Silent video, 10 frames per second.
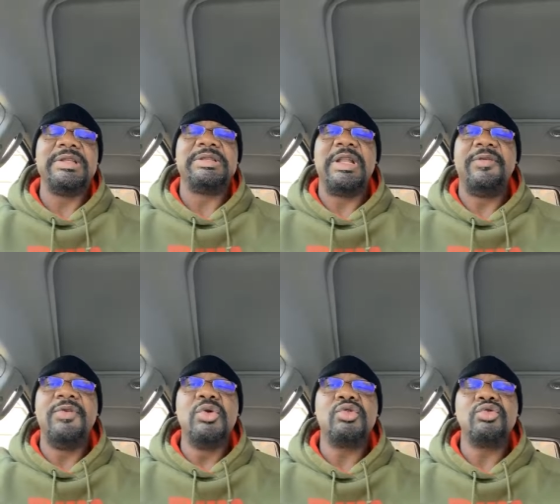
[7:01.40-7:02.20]
this. He said,
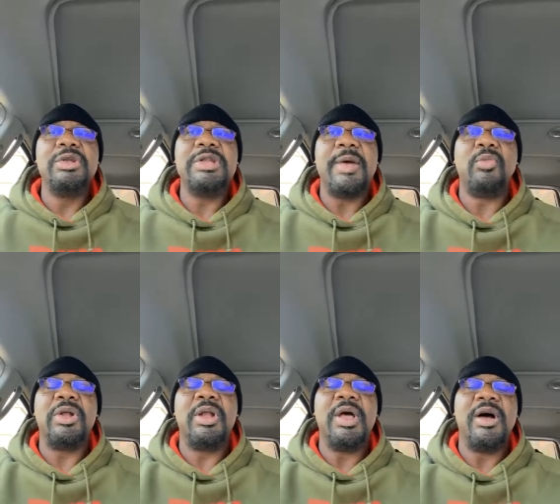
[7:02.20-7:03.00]
if you treat them
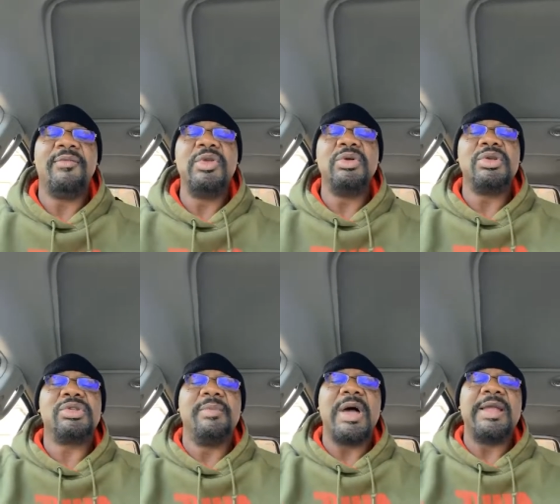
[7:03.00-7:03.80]
with love, you know
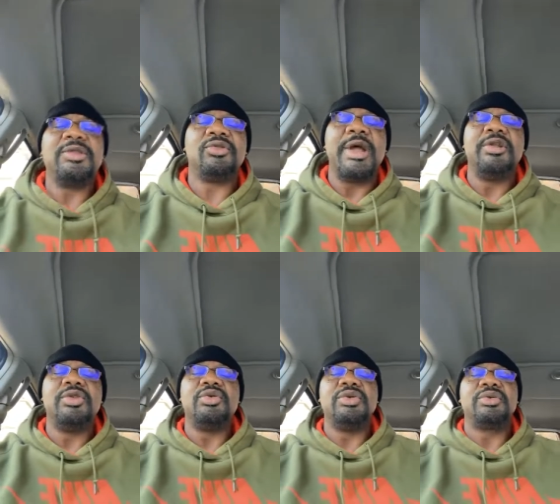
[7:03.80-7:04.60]
somebody trying to
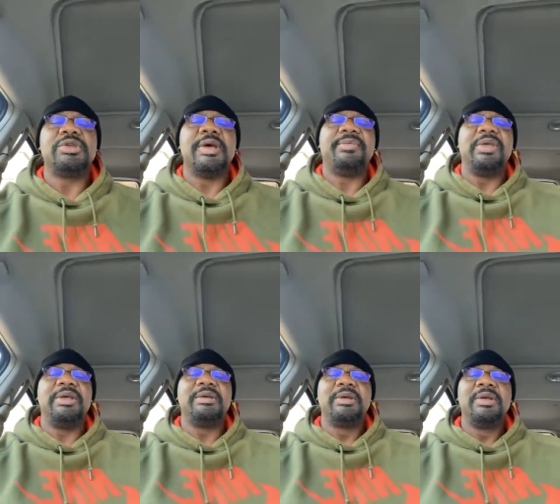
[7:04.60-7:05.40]
do you
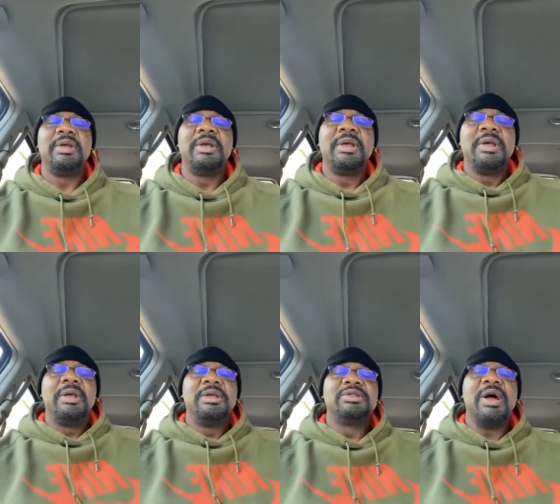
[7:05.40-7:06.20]
something.
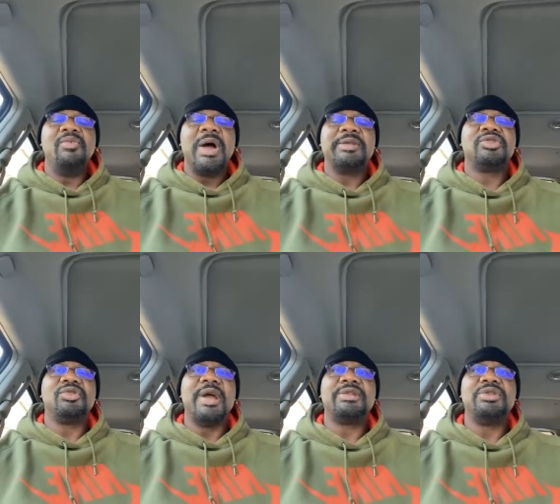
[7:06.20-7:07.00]
Someone is
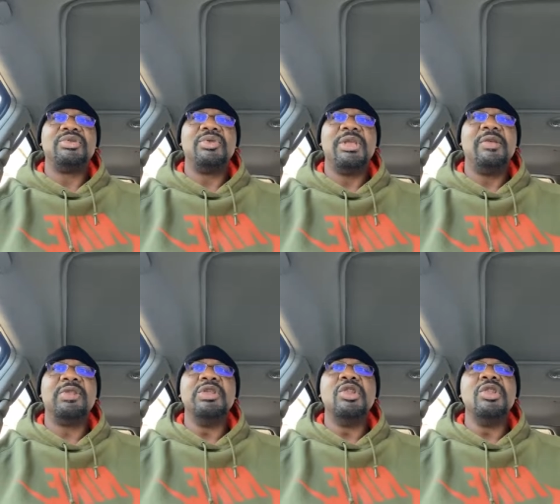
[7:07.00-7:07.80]
trying to do you
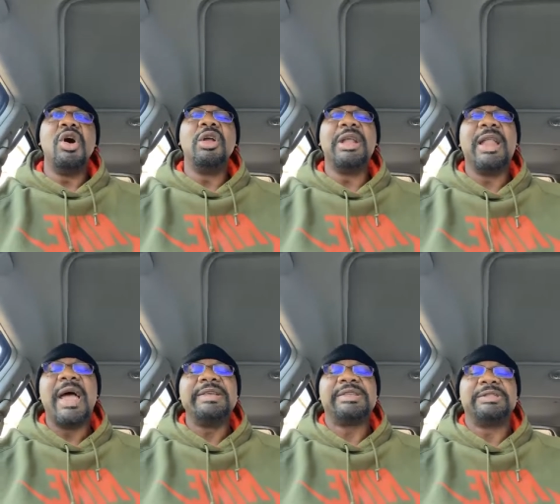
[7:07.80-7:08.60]
evil. And they know the
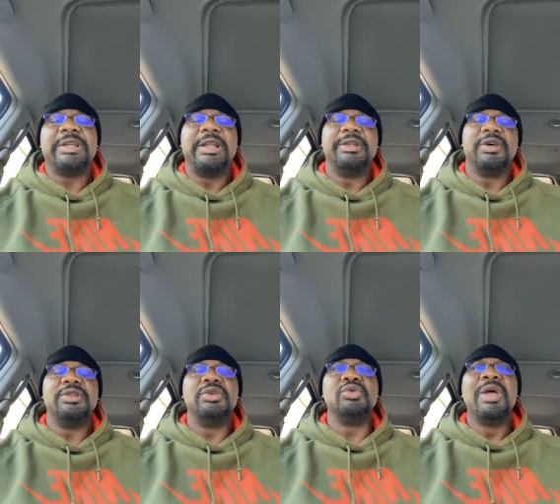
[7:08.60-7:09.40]
lies they're telling
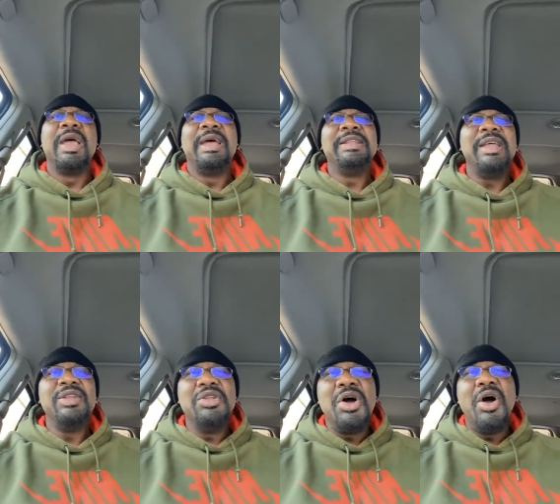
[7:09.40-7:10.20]
on you. They
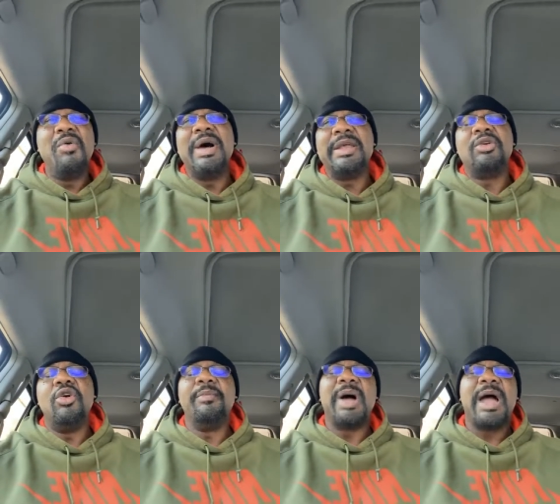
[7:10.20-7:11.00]
know what they're
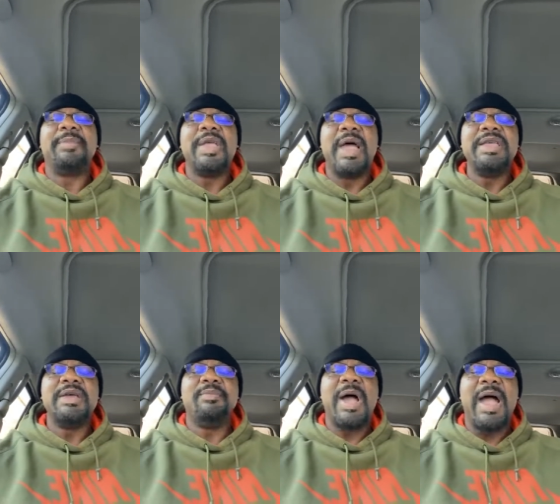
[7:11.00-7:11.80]
going back
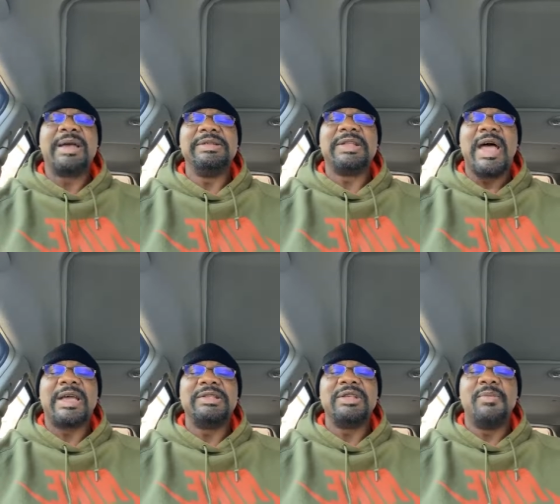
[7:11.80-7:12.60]
behind your back and
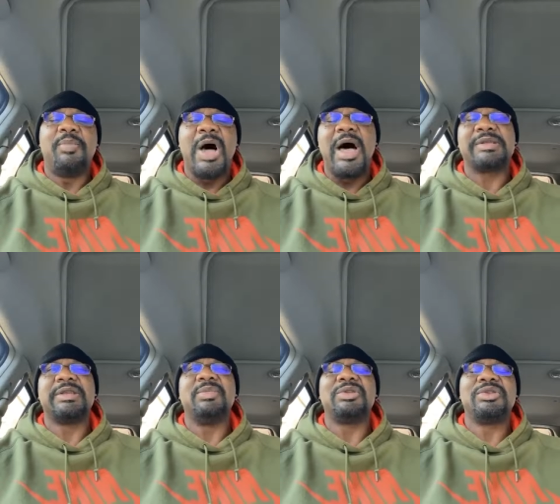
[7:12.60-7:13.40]
talking to the
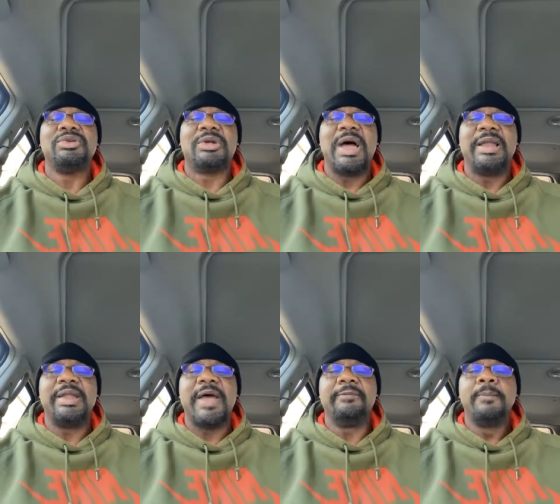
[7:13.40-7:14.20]
boss about you and all
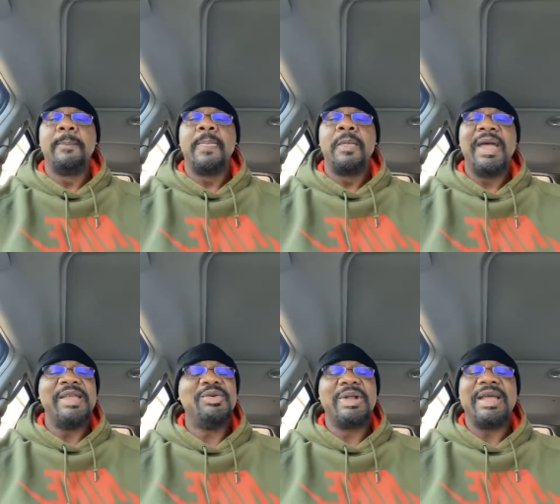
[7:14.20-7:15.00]
of that.
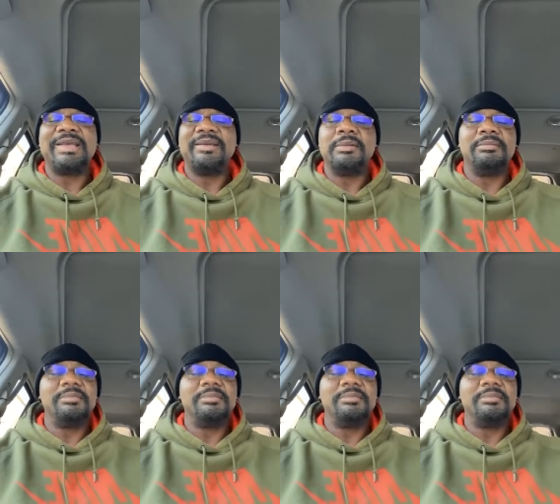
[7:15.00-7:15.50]
And you like,